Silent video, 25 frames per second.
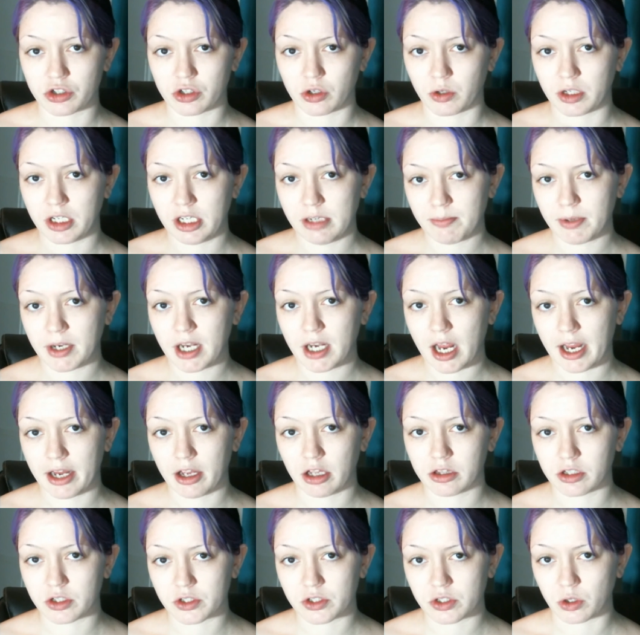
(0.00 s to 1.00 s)
So keep an eye
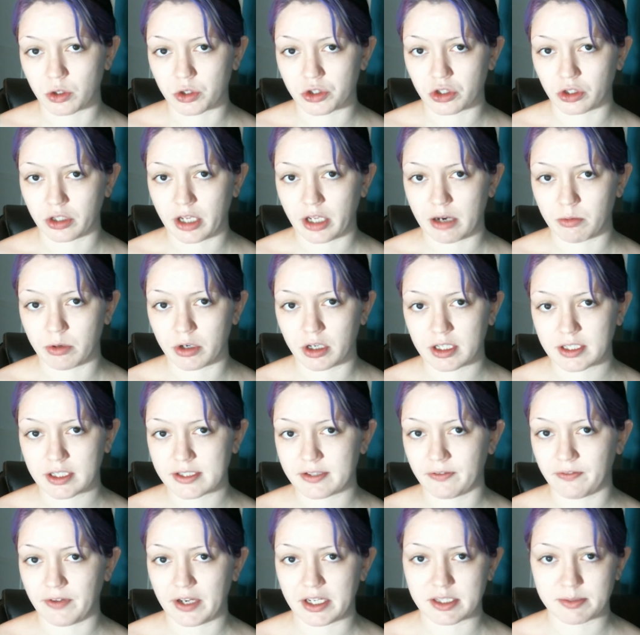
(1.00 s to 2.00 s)
on the social
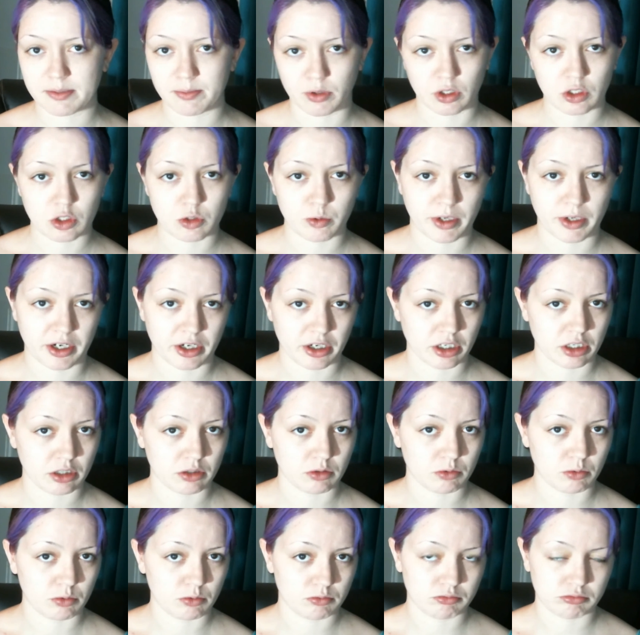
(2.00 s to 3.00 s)
networks, Facebook, Twitter,
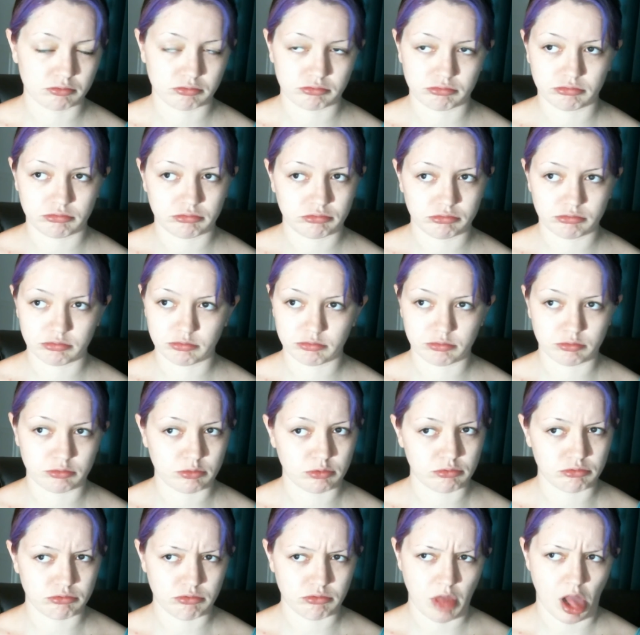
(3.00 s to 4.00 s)

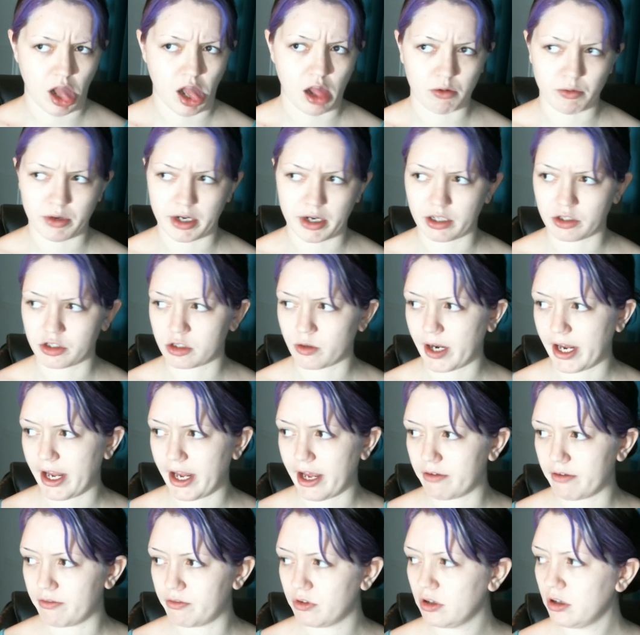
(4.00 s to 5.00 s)
what else do I
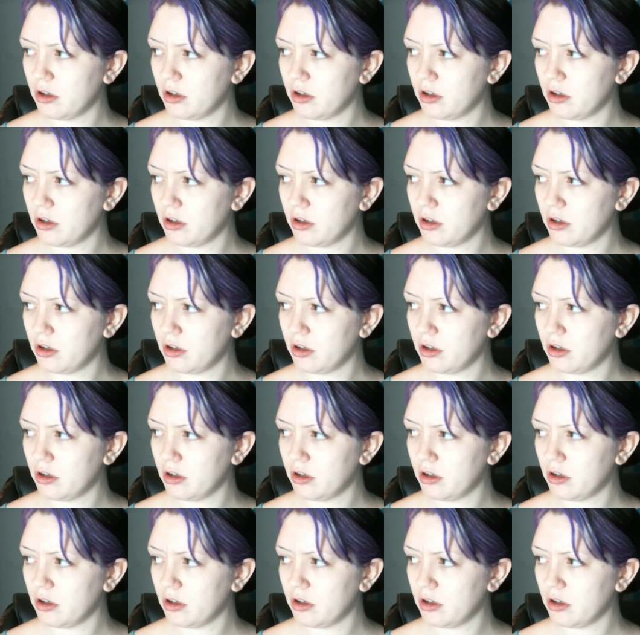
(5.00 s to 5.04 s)
have?